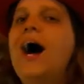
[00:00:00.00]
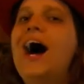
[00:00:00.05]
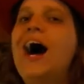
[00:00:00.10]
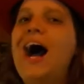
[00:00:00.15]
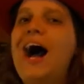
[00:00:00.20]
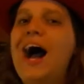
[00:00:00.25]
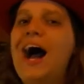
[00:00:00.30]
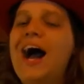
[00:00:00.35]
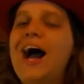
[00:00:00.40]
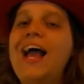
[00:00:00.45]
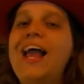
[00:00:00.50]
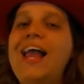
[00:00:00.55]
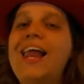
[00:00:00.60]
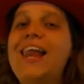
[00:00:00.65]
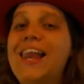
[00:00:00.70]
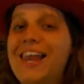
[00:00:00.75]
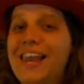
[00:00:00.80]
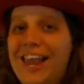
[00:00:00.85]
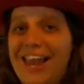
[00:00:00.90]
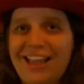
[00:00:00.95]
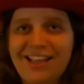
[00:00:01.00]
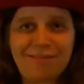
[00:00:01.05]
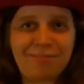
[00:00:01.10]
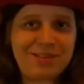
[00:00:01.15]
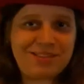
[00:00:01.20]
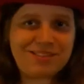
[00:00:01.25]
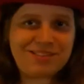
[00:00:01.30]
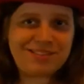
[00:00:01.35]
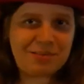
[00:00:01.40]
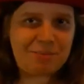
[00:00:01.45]
I like
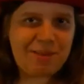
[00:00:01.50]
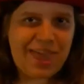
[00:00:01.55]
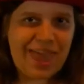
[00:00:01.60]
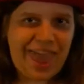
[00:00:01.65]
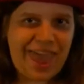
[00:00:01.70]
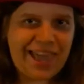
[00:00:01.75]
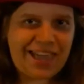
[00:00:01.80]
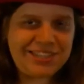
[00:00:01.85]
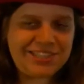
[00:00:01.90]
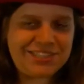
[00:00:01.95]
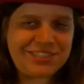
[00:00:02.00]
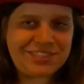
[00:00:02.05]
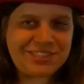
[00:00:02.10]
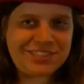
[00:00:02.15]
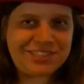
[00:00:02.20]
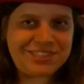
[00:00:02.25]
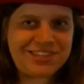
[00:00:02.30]
me some action.